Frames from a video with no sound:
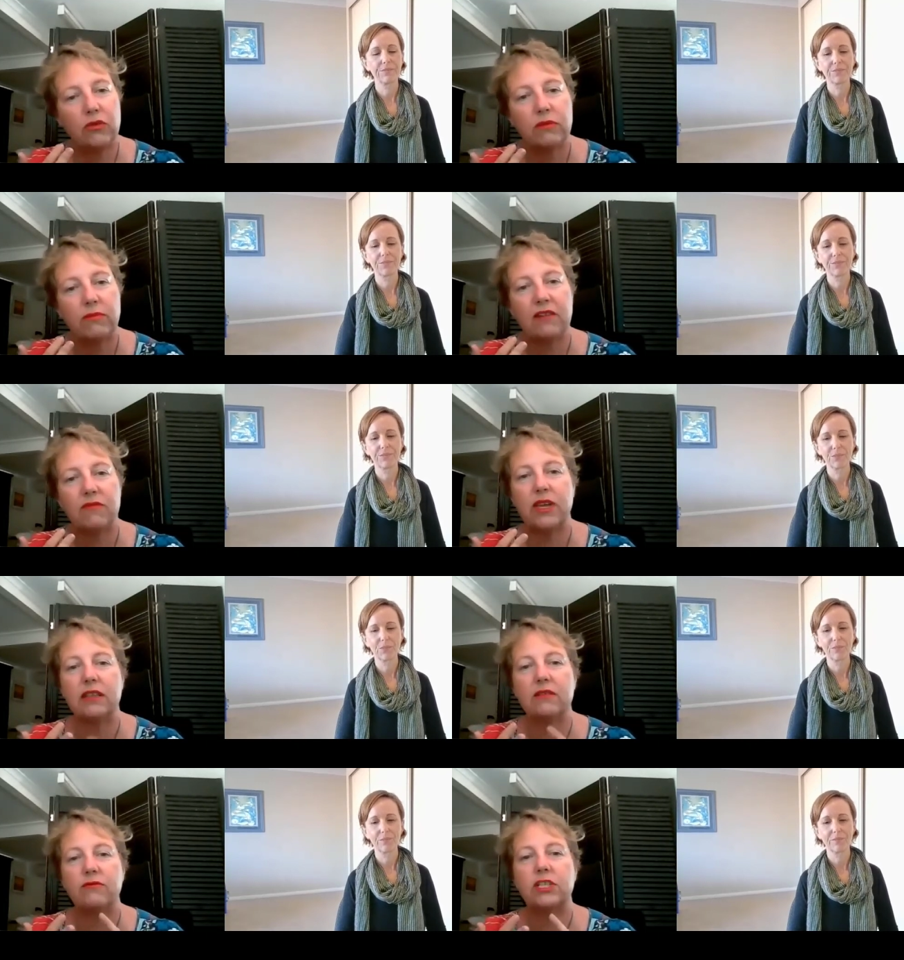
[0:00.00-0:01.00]
Speaker 1: it might have been in the
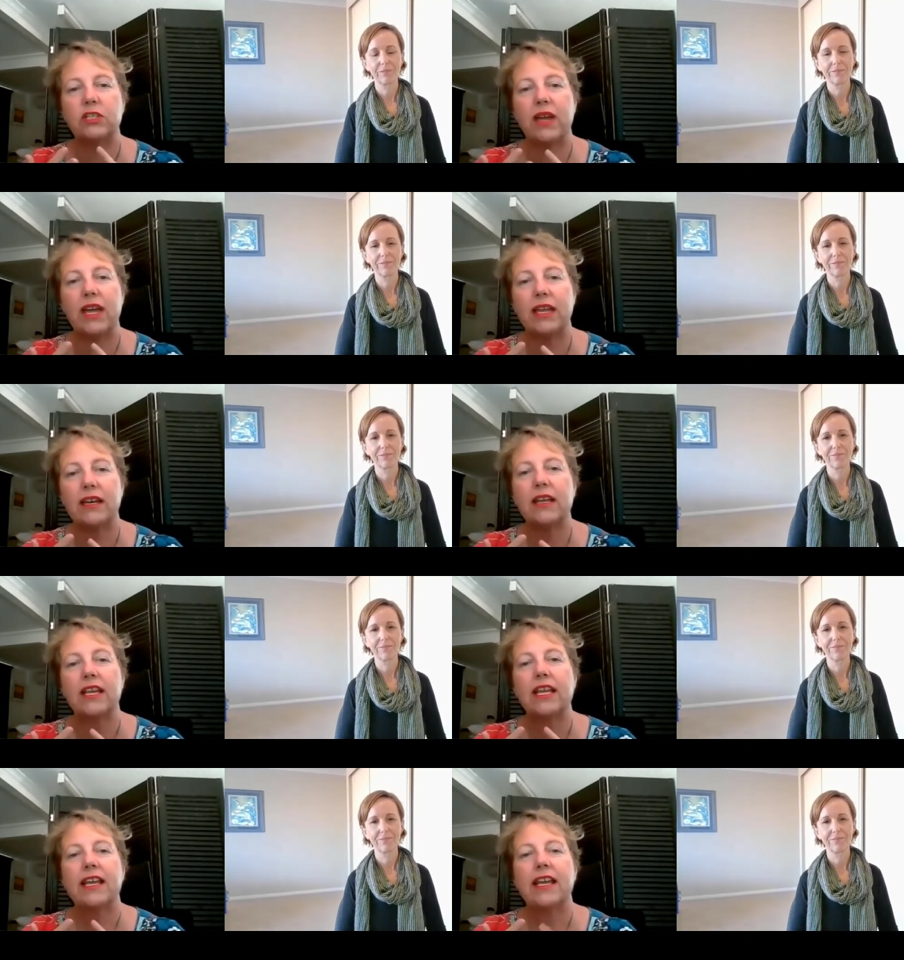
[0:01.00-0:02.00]
fridge pan,
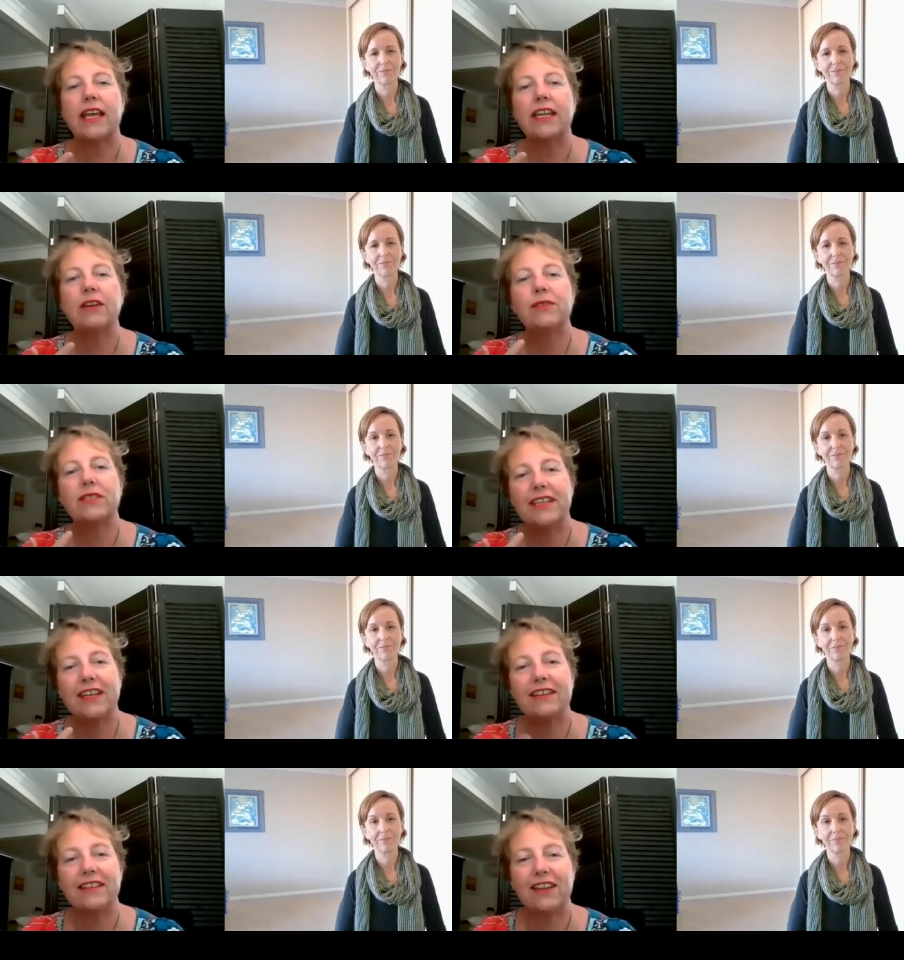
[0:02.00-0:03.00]
and he was dead at
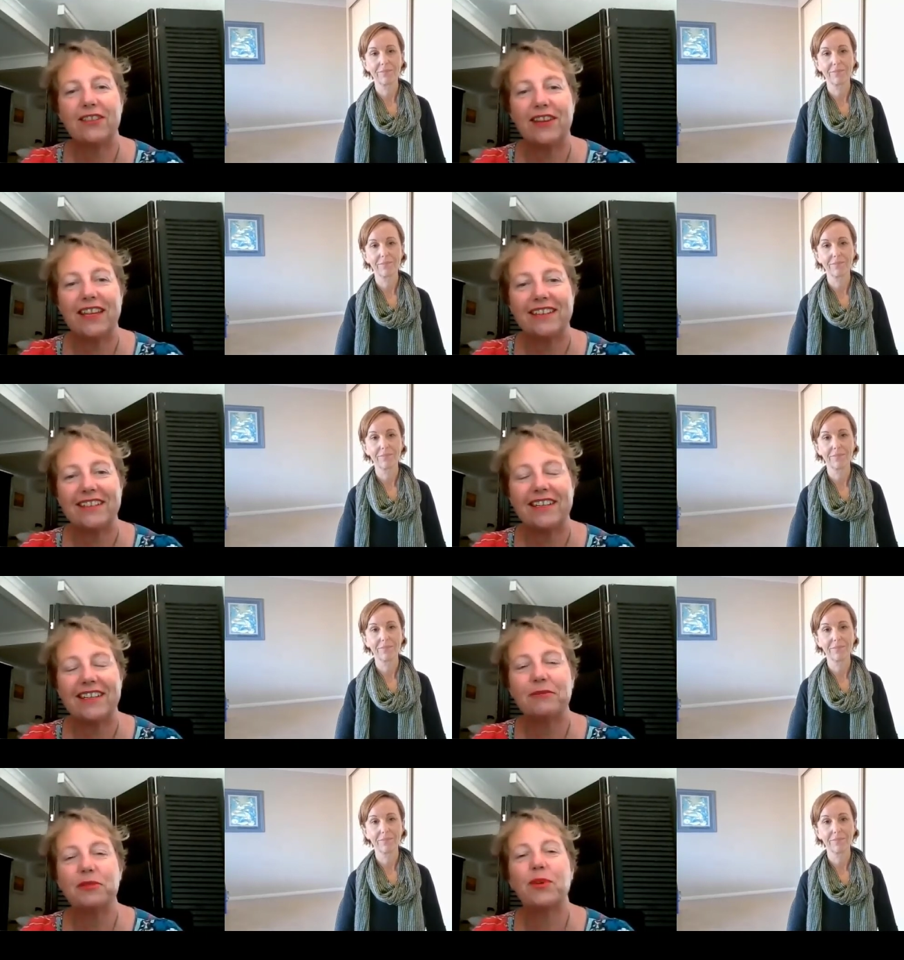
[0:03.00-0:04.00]
the other end. And he was
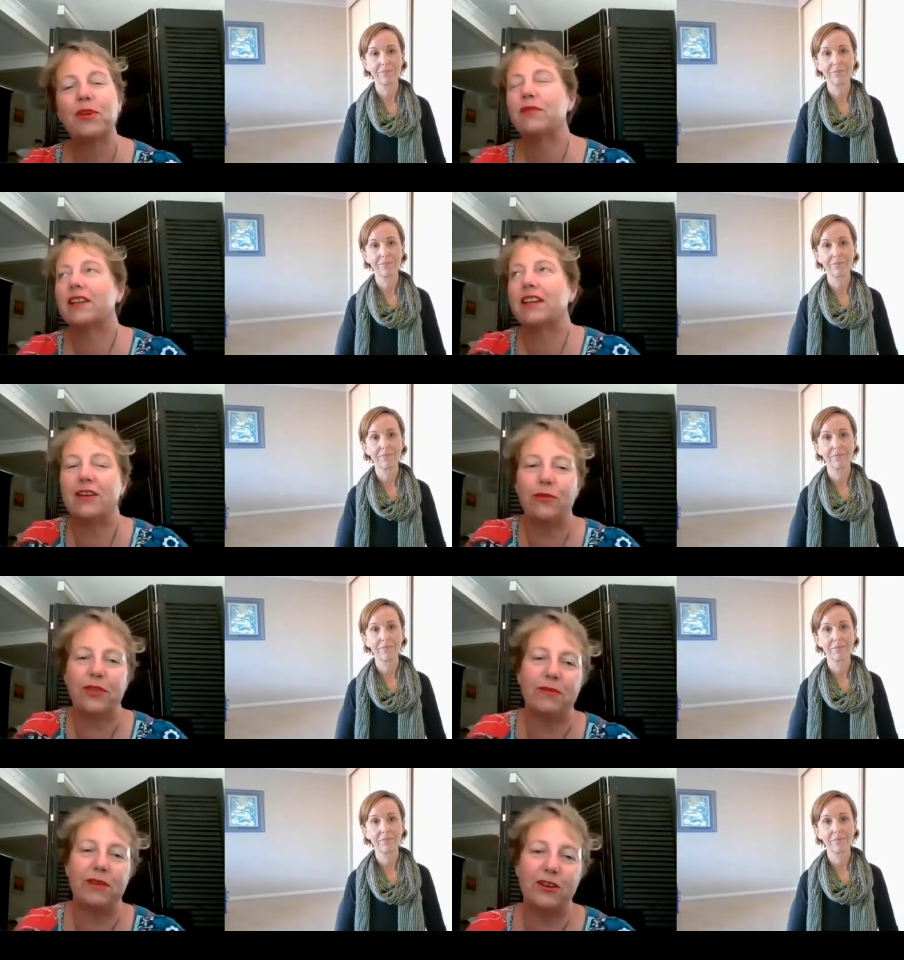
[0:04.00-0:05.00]
perfectly healthy when
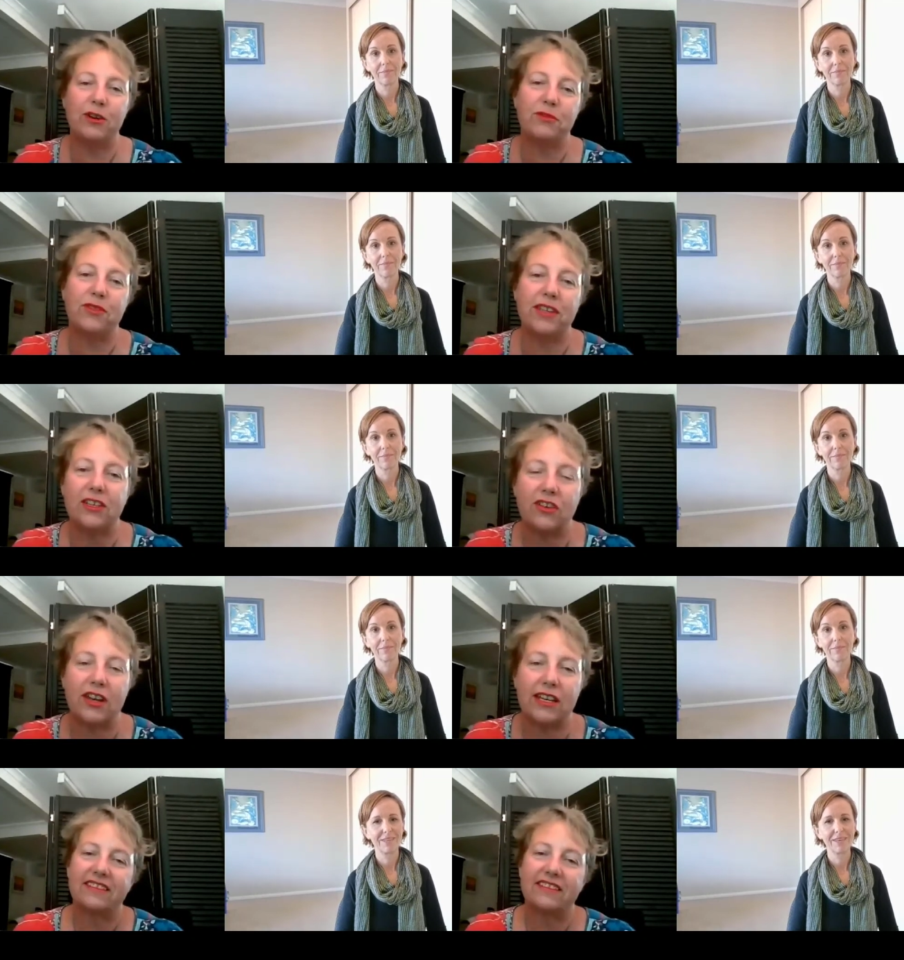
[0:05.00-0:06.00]
he hopped on that
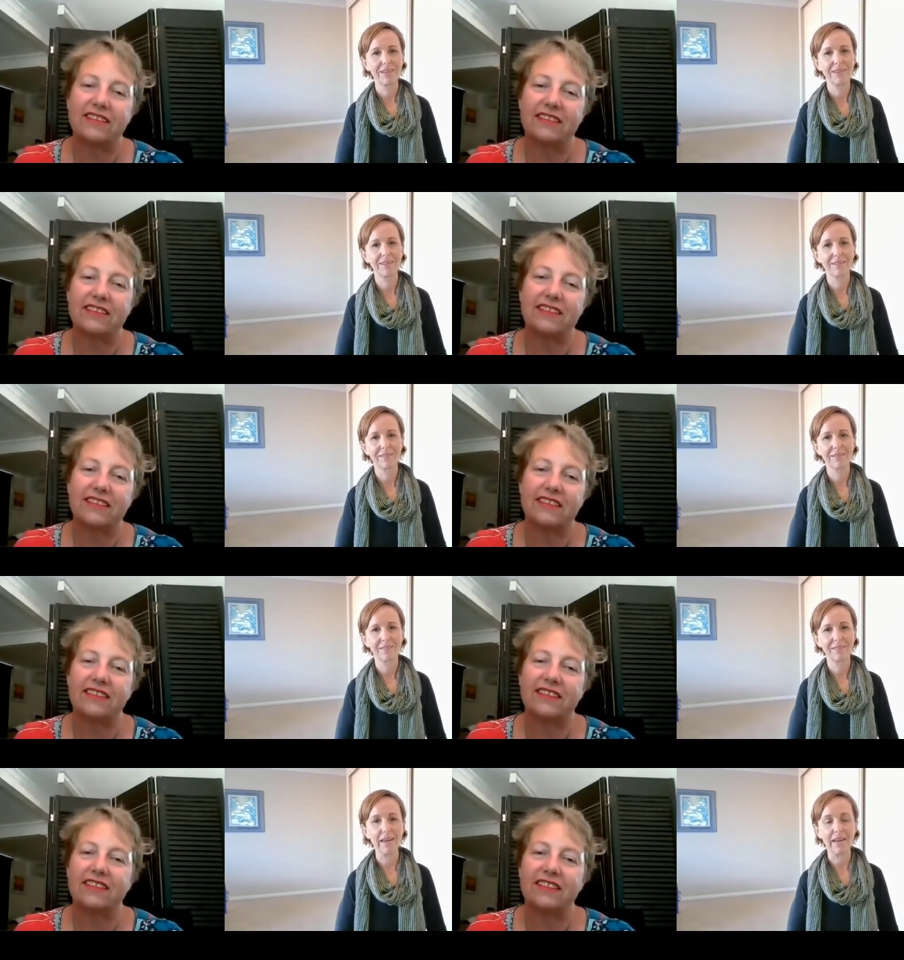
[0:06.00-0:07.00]
train.
Speaker 2: Jeez.
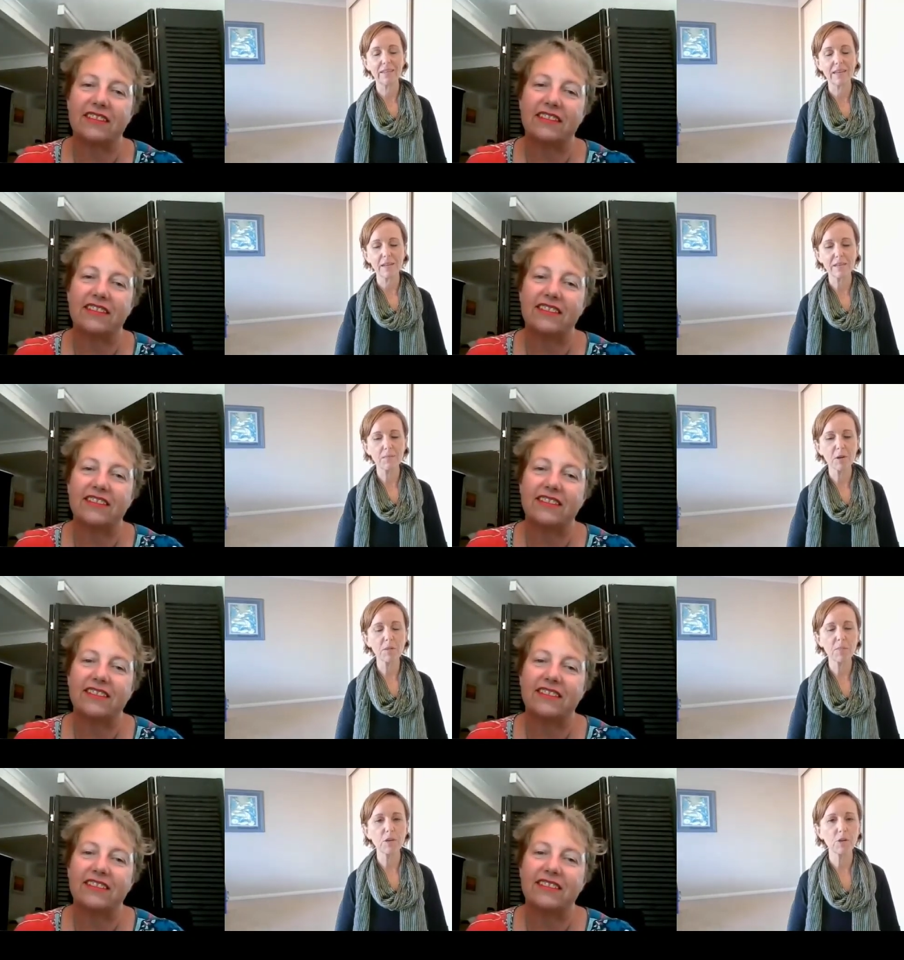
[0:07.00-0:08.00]
Yeah, so
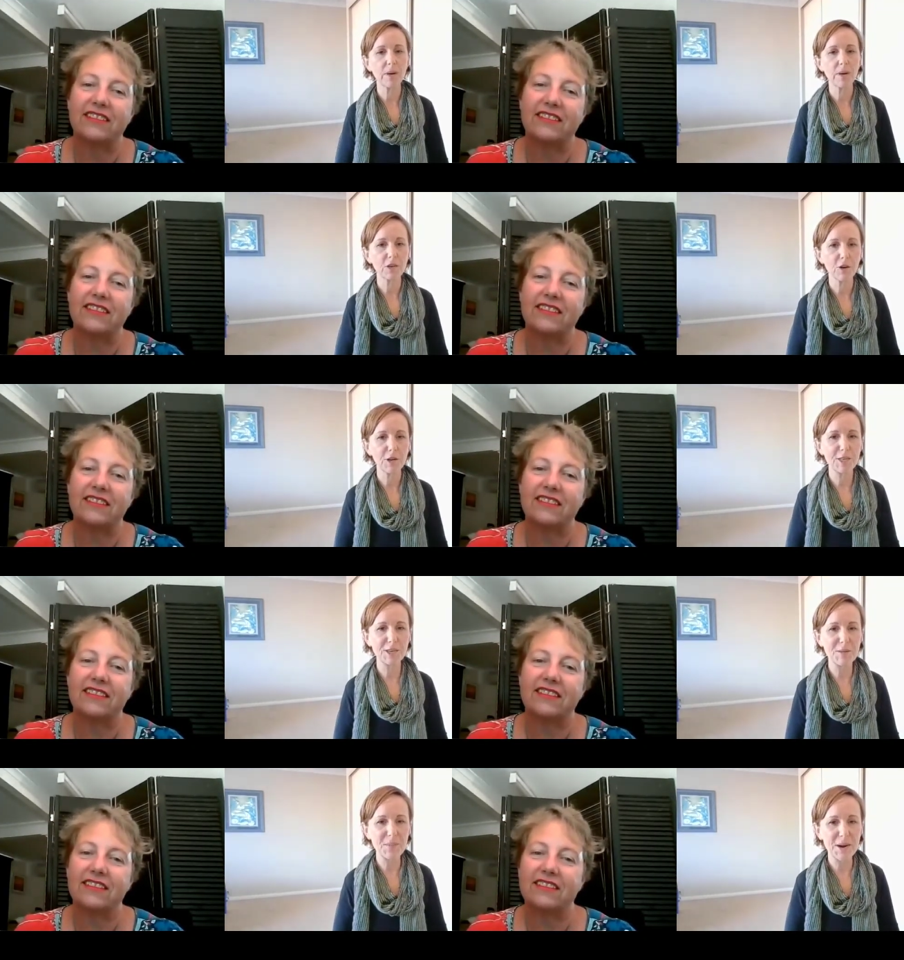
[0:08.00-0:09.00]
sometimes a bit too much knowledge
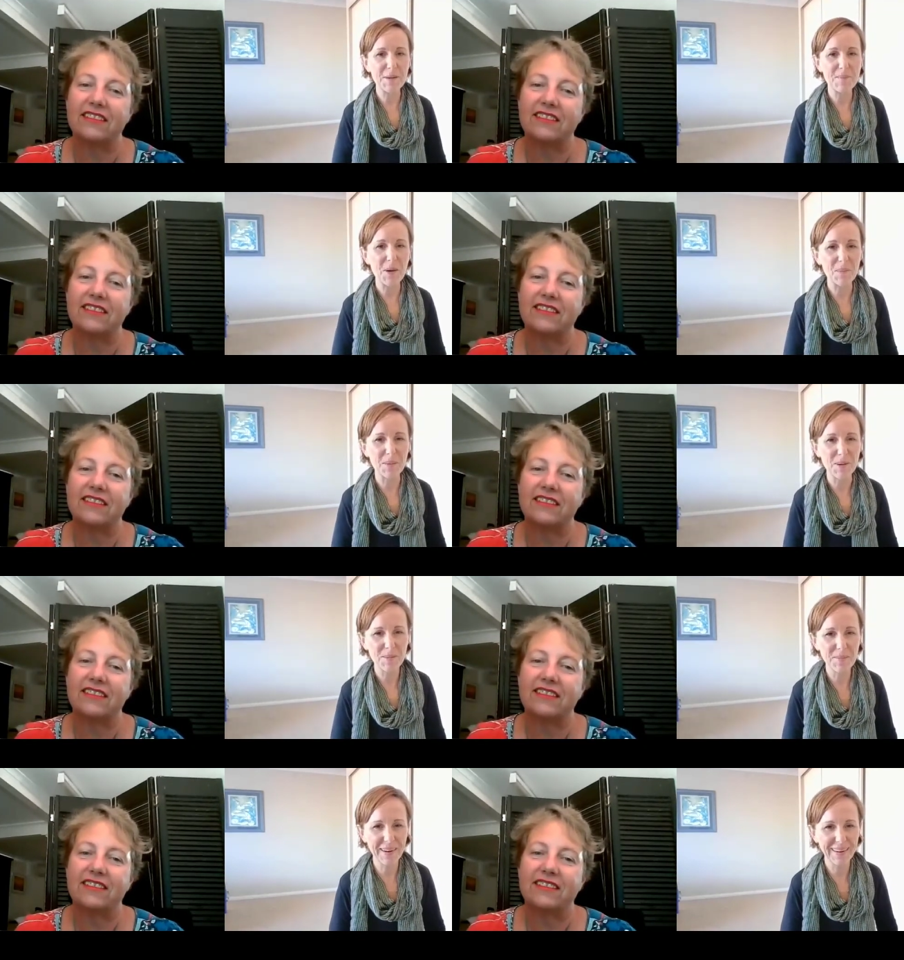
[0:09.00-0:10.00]
can be a problem.